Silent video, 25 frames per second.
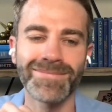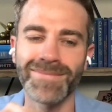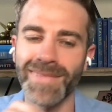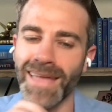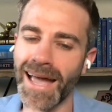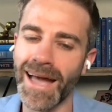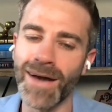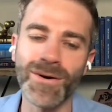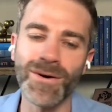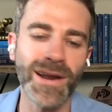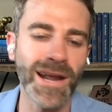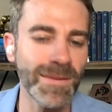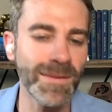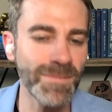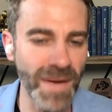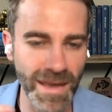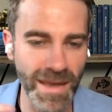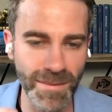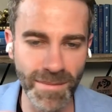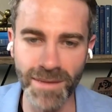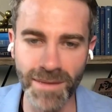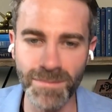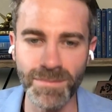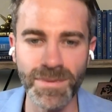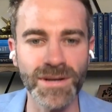How can I pay
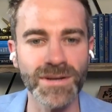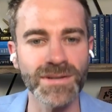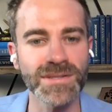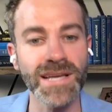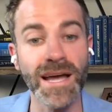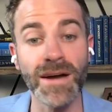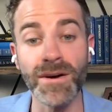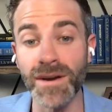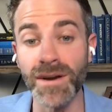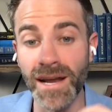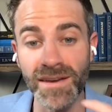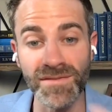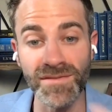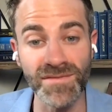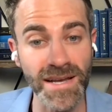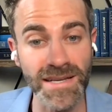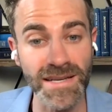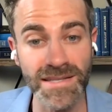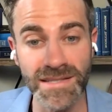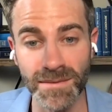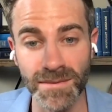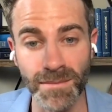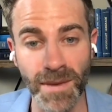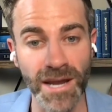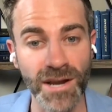my bills? How can I
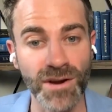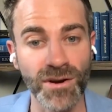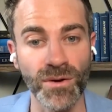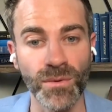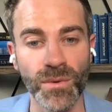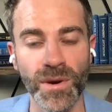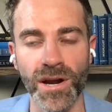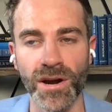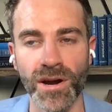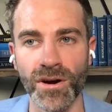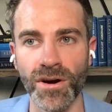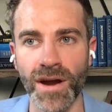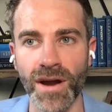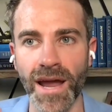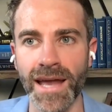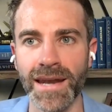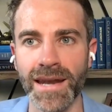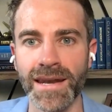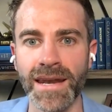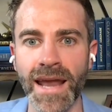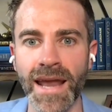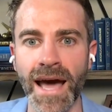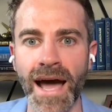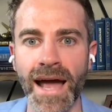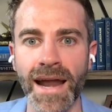invest in my career
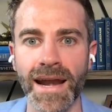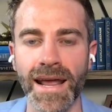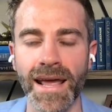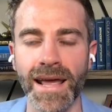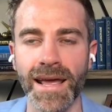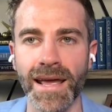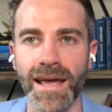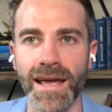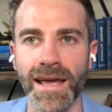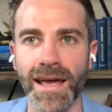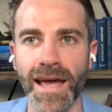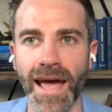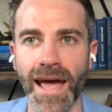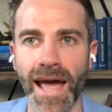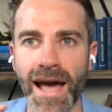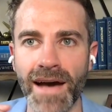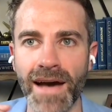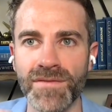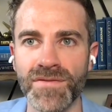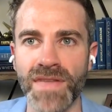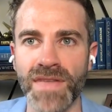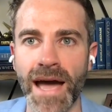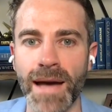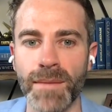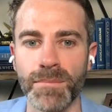and not
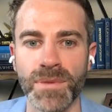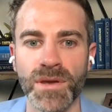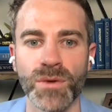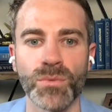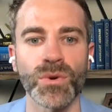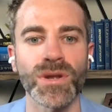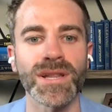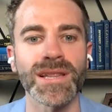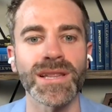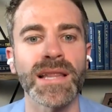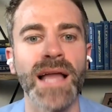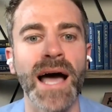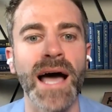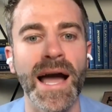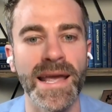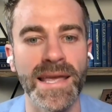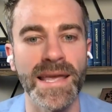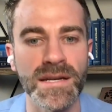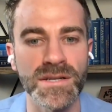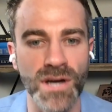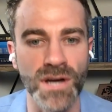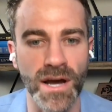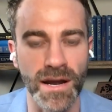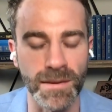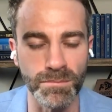have that be
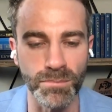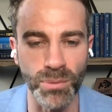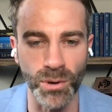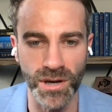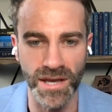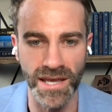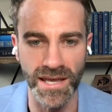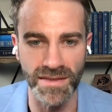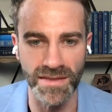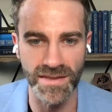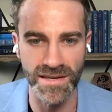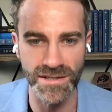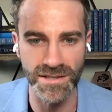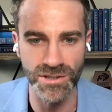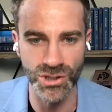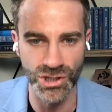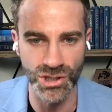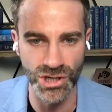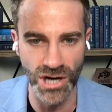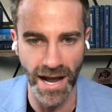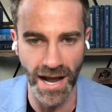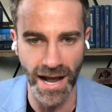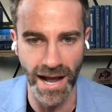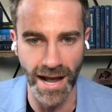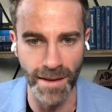reliant on booking this
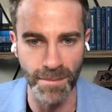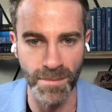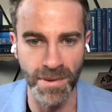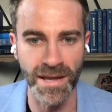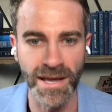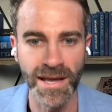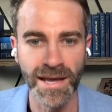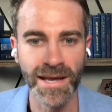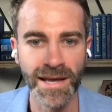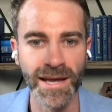job?